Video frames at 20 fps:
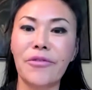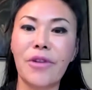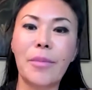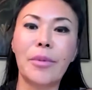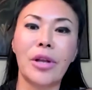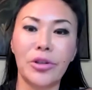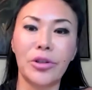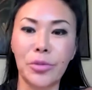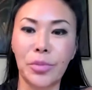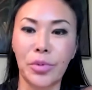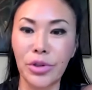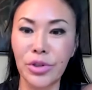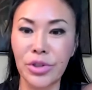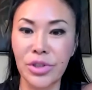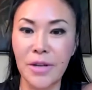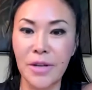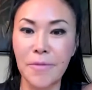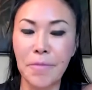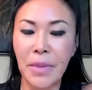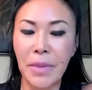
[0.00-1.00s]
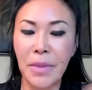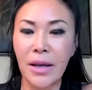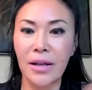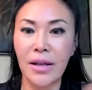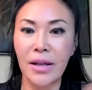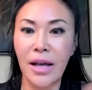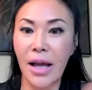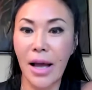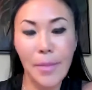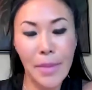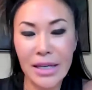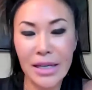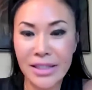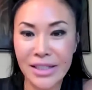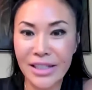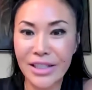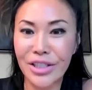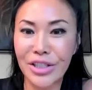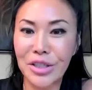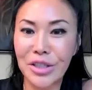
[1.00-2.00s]
from another person.
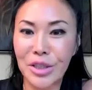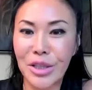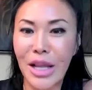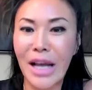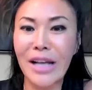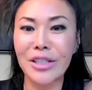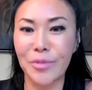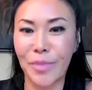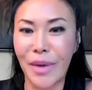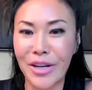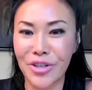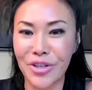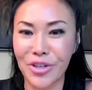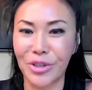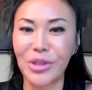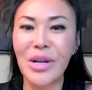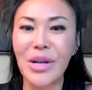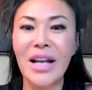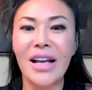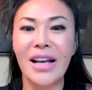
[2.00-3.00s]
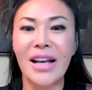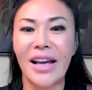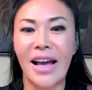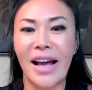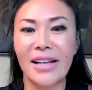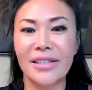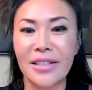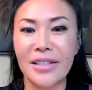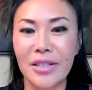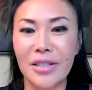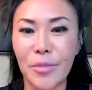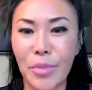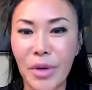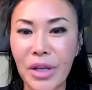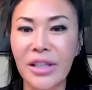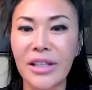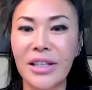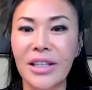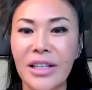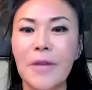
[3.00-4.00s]
MSCs is that special. It has this
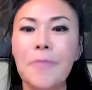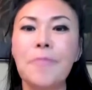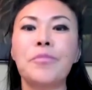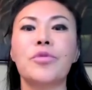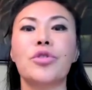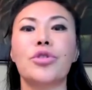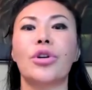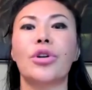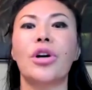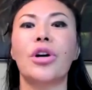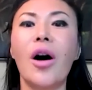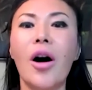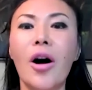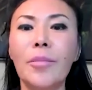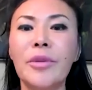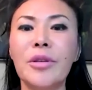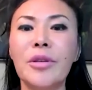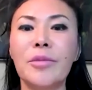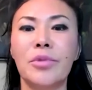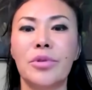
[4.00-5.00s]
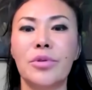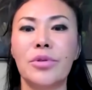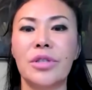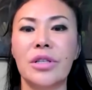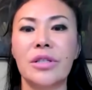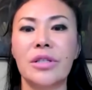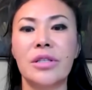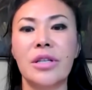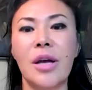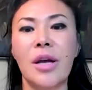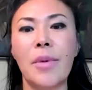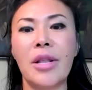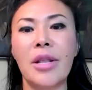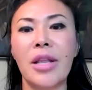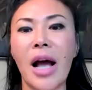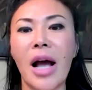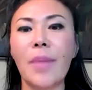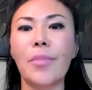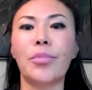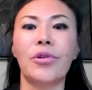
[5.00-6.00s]
ability to calm the immune system
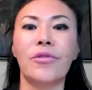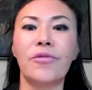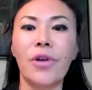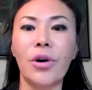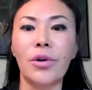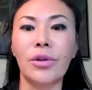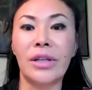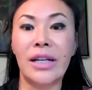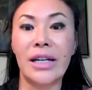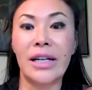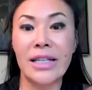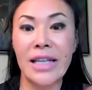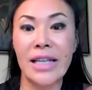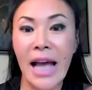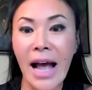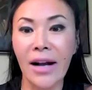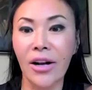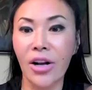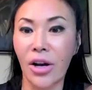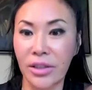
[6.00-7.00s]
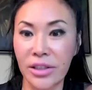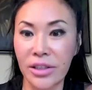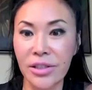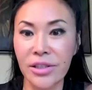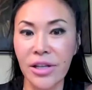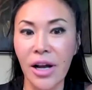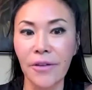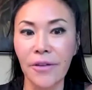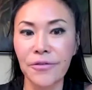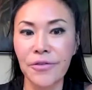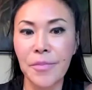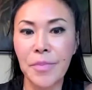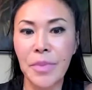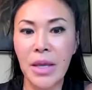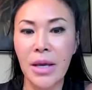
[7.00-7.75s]
and not provoke an attack on itself.